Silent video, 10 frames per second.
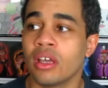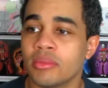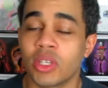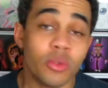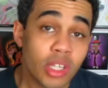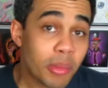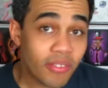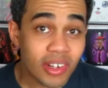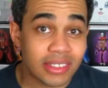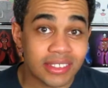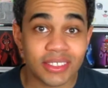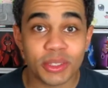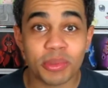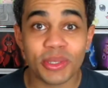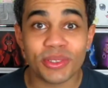So I went with all my friends and it
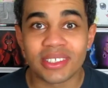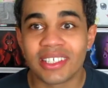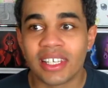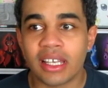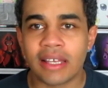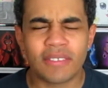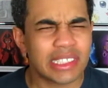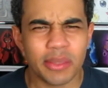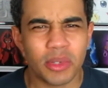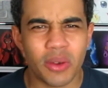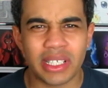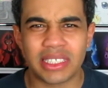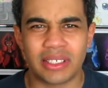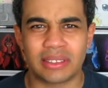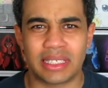was pretty cool. First time going,
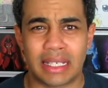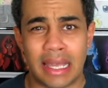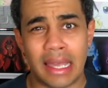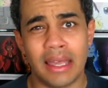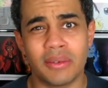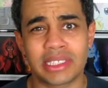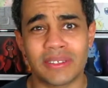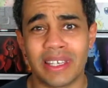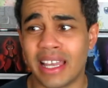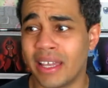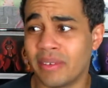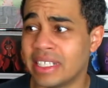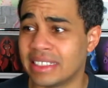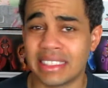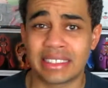so I was like, what's going on? What
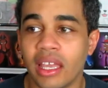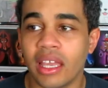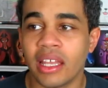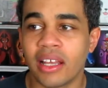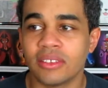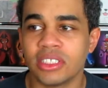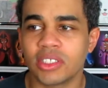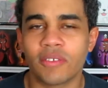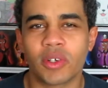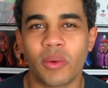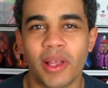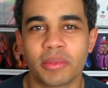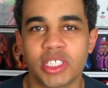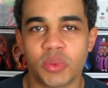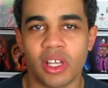is this? And I was just overwhelmed
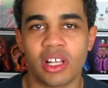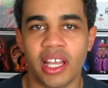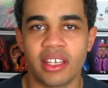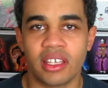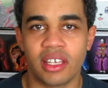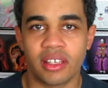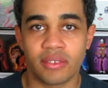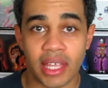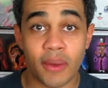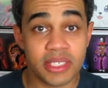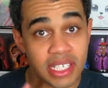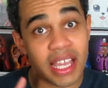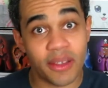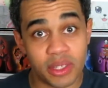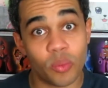because we all had I was the
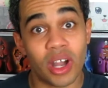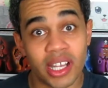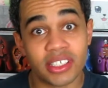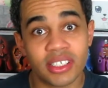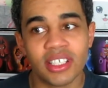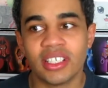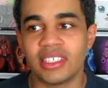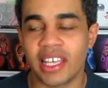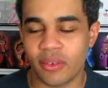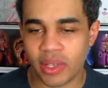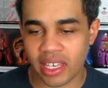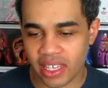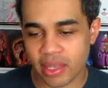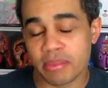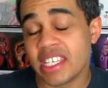guy with the watch that we had
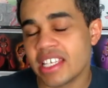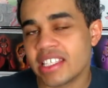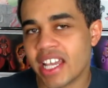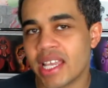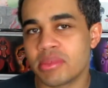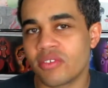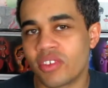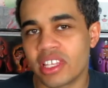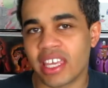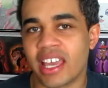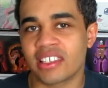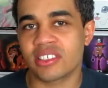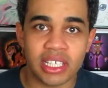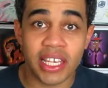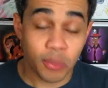like meeting times in front of the castle.
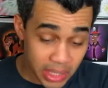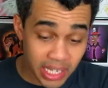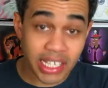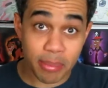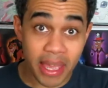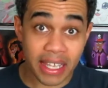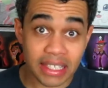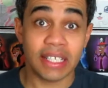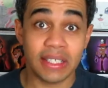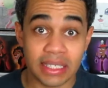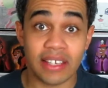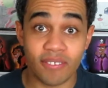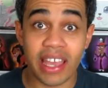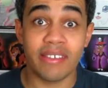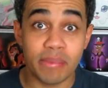Like, we gotta get back there in like
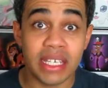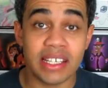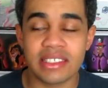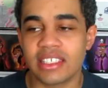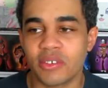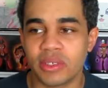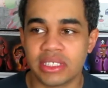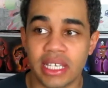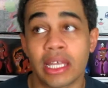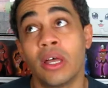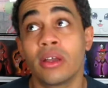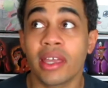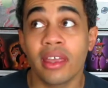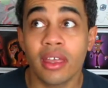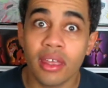5 minutes. And everyone's like,
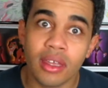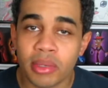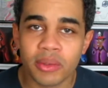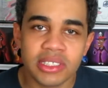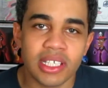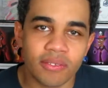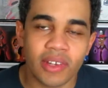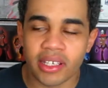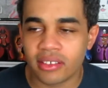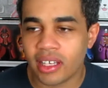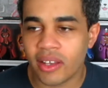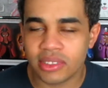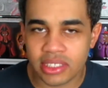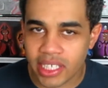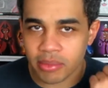okay. But we still had fun. I was
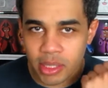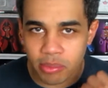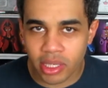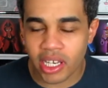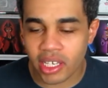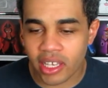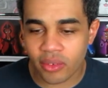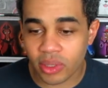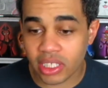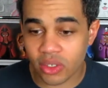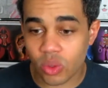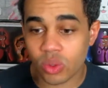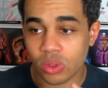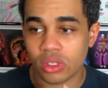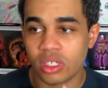the timekeeper. I had a really
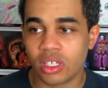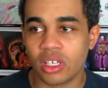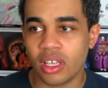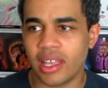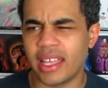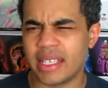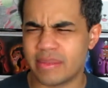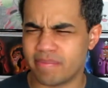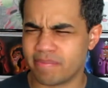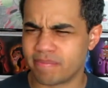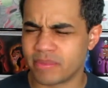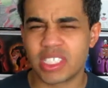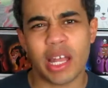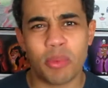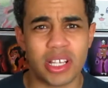cool
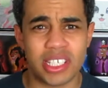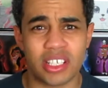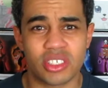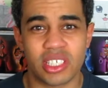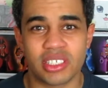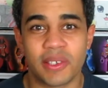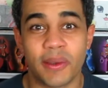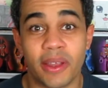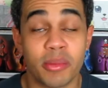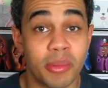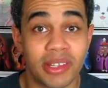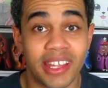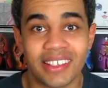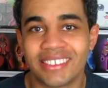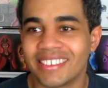stopwatch actually, so I remember
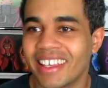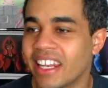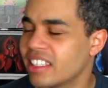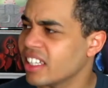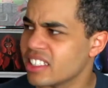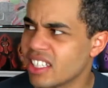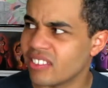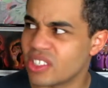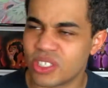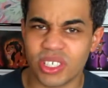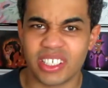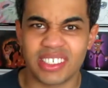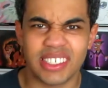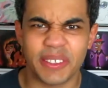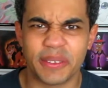that. And I think I saw the shirt
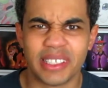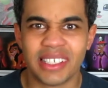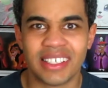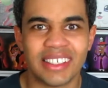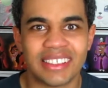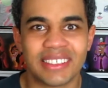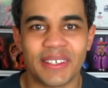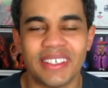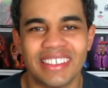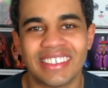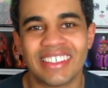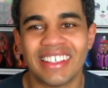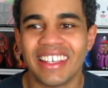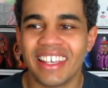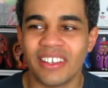too. So
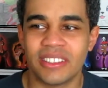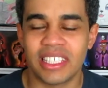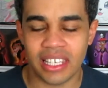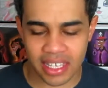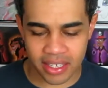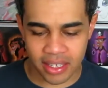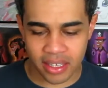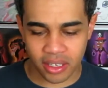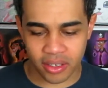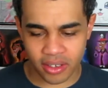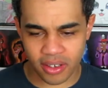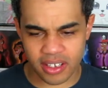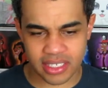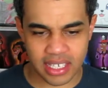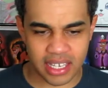it said like
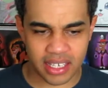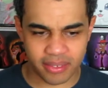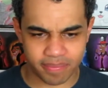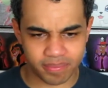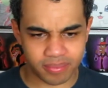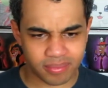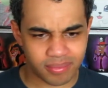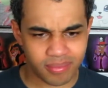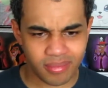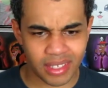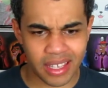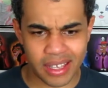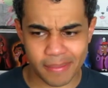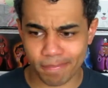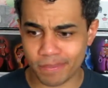Garside
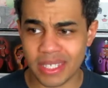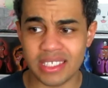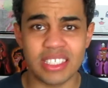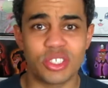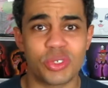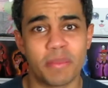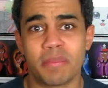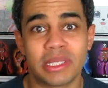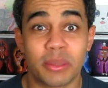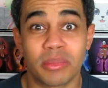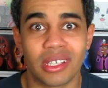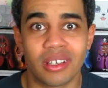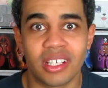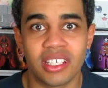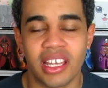Disney trip or something
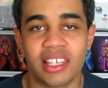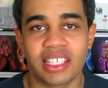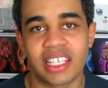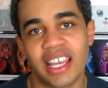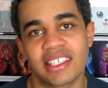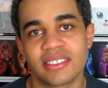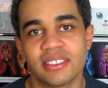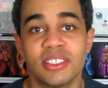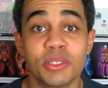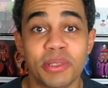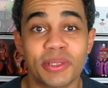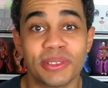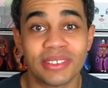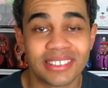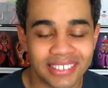on it, and it had like the castle. It was pretty cool.